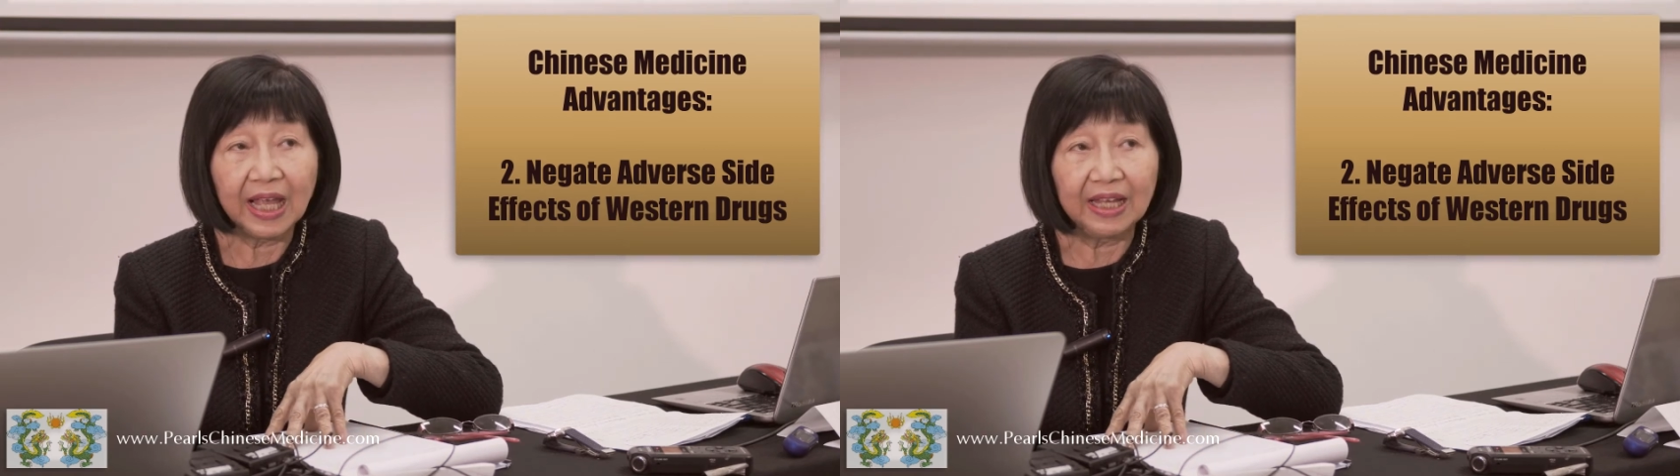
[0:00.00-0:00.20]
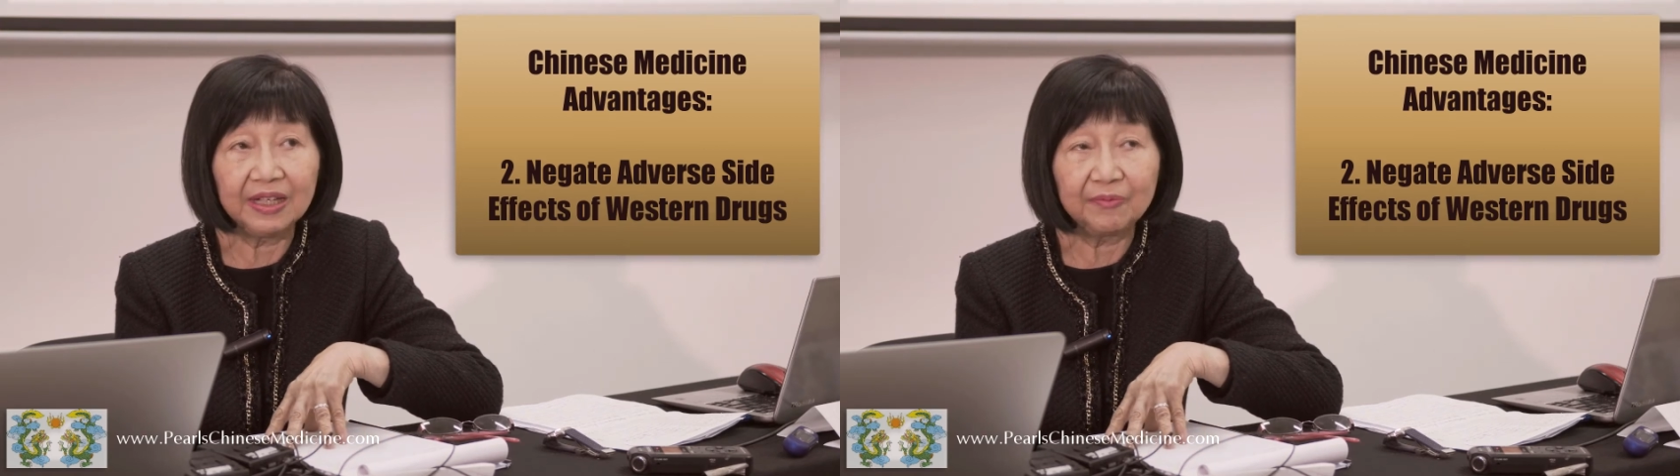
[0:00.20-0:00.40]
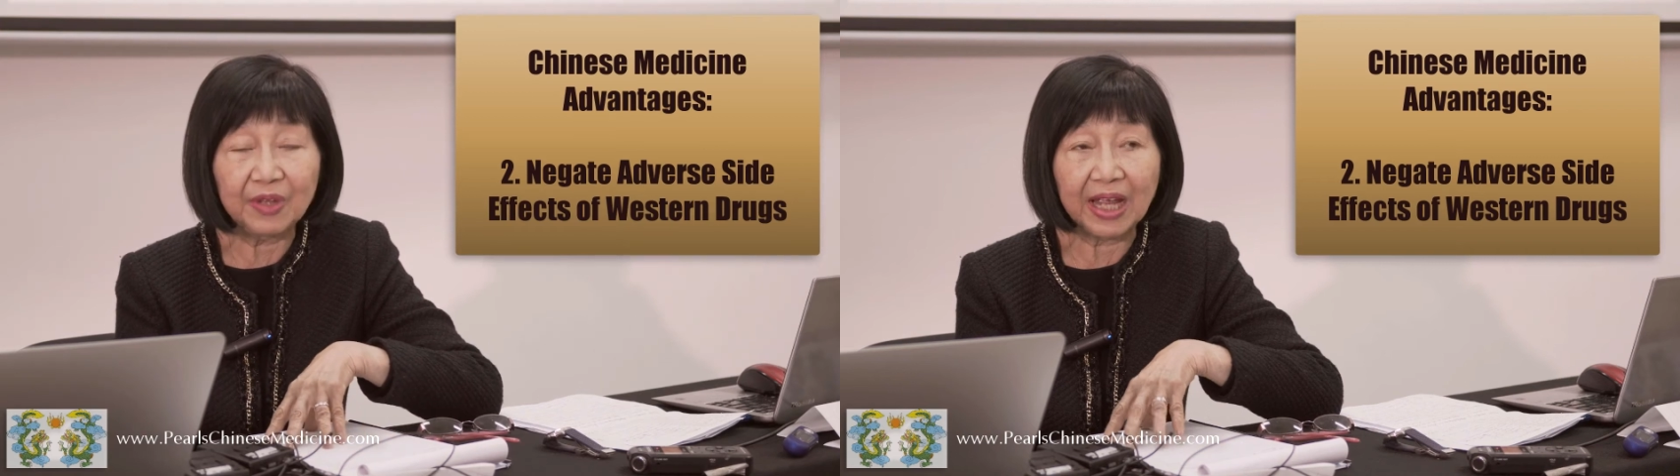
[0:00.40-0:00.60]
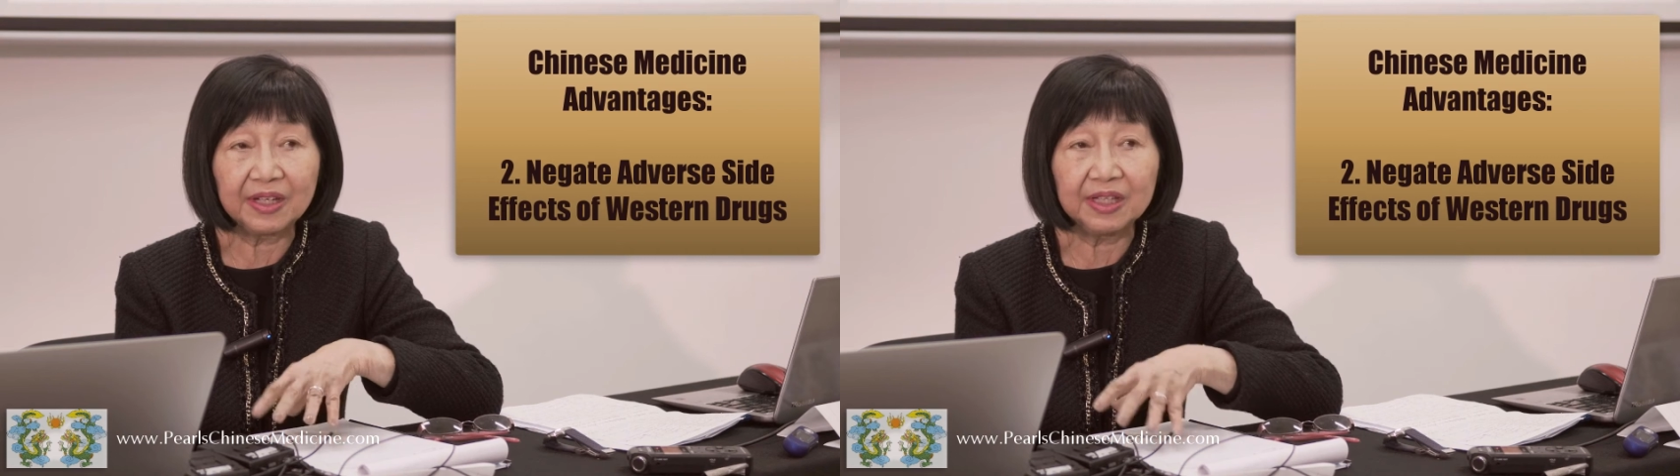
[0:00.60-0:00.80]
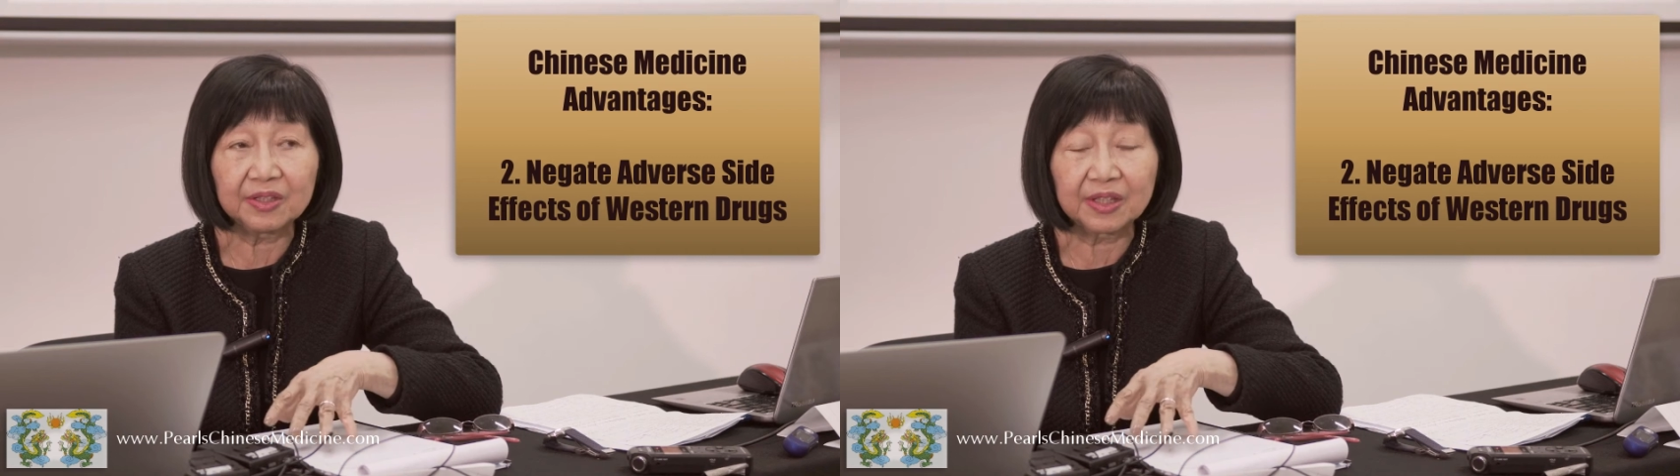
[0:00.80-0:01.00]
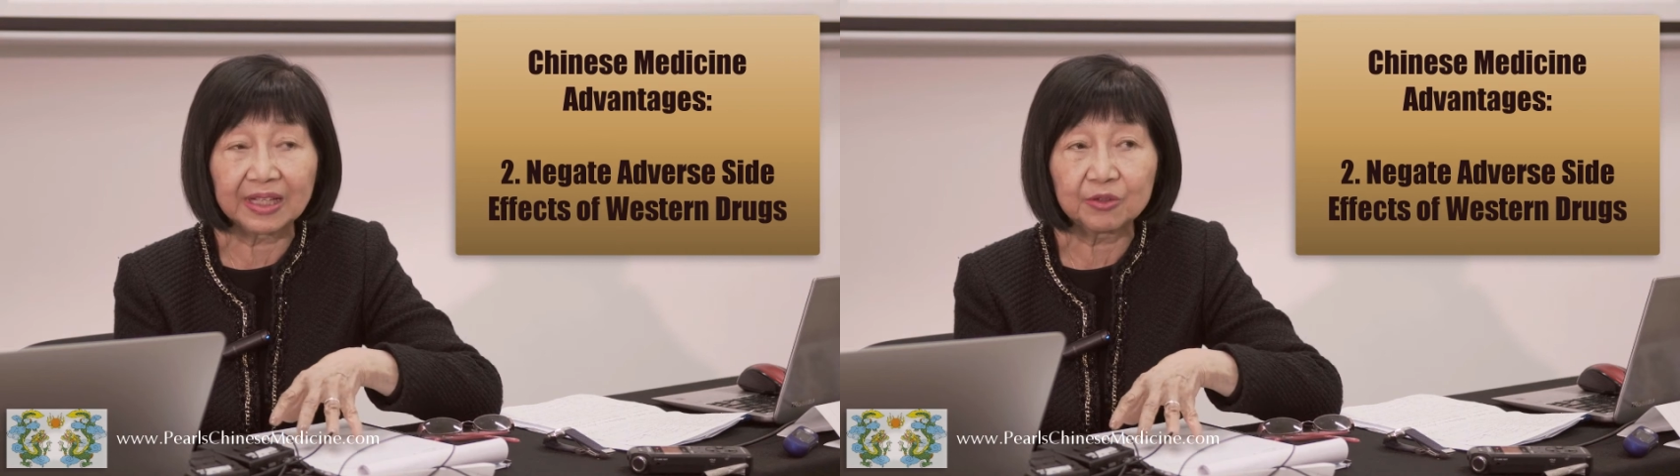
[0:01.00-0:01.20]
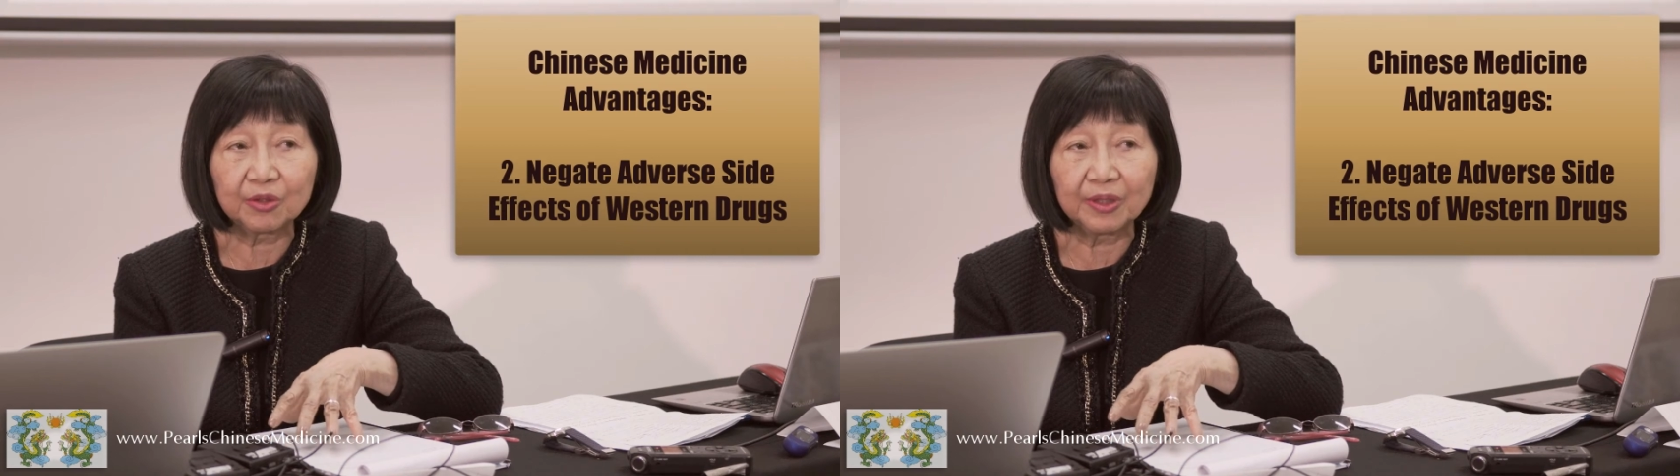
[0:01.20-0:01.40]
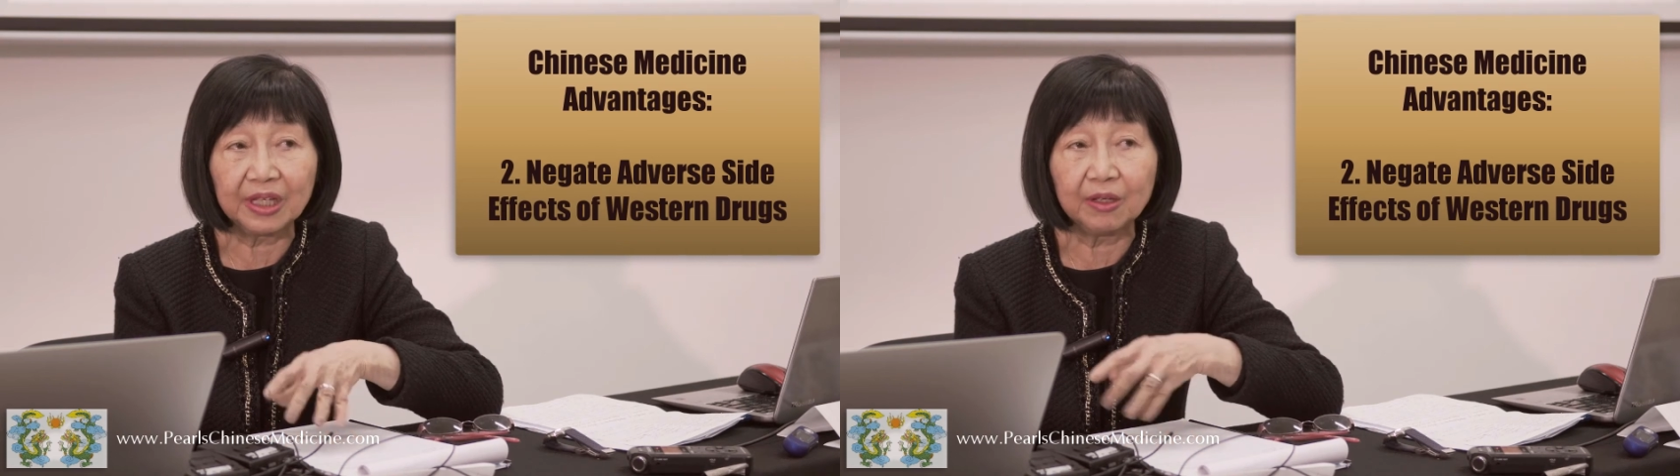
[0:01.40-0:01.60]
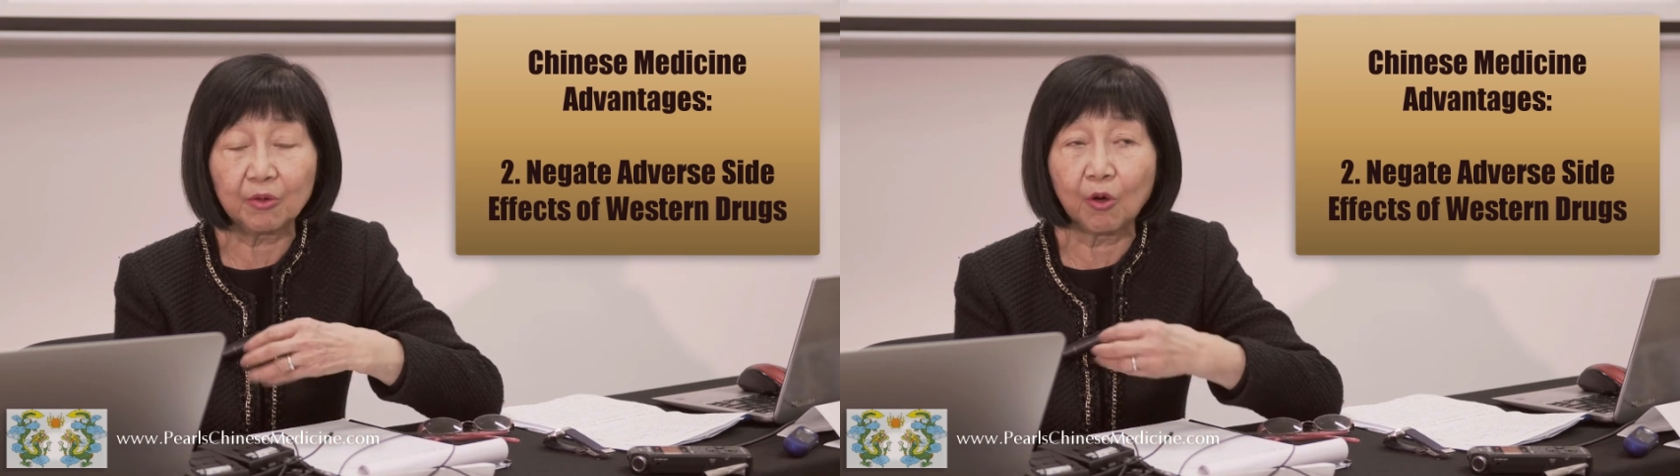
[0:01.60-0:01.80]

and if that is actually